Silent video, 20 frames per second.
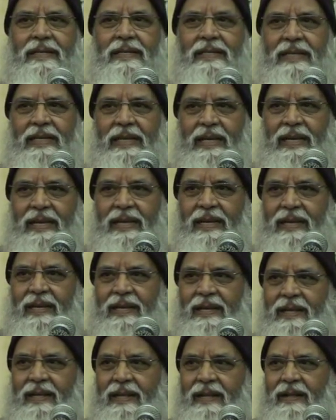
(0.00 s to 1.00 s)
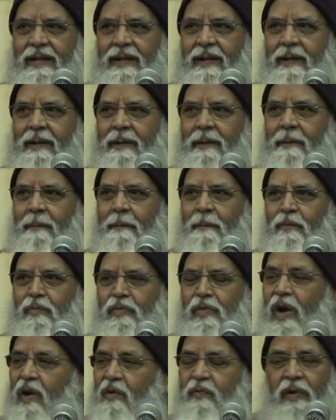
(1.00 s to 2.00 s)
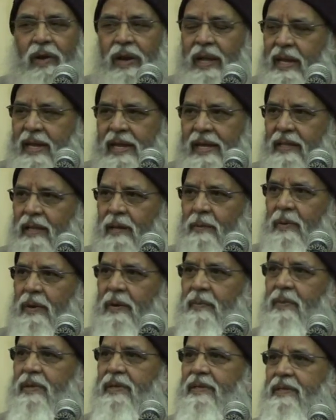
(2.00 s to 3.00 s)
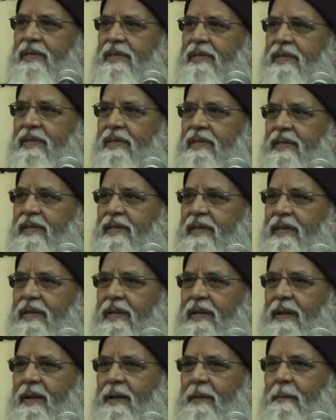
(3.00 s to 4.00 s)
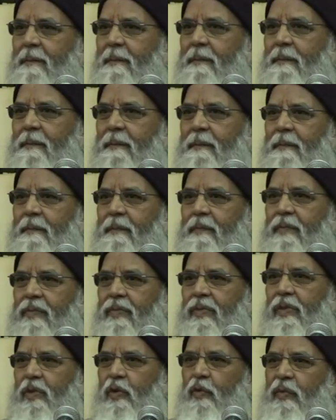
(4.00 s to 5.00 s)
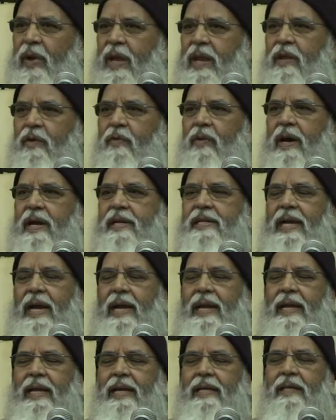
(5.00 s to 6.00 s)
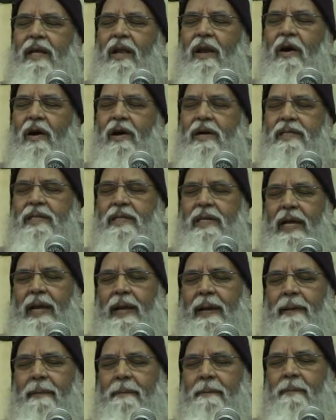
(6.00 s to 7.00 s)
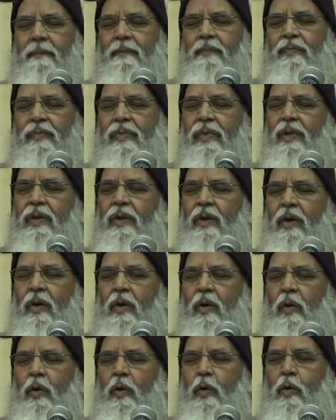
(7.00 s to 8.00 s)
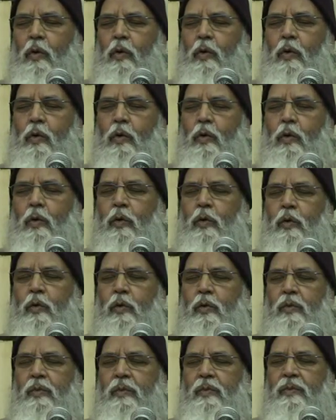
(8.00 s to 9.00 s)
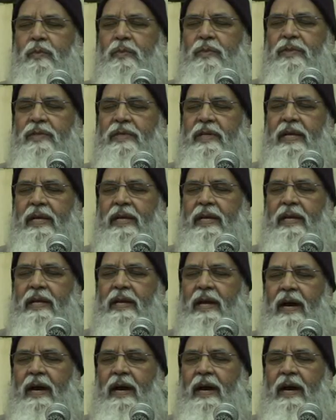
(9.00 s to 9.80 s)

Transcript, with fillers: See? Not for any other purpose. So when you are chanting the Lord's name, Om Sri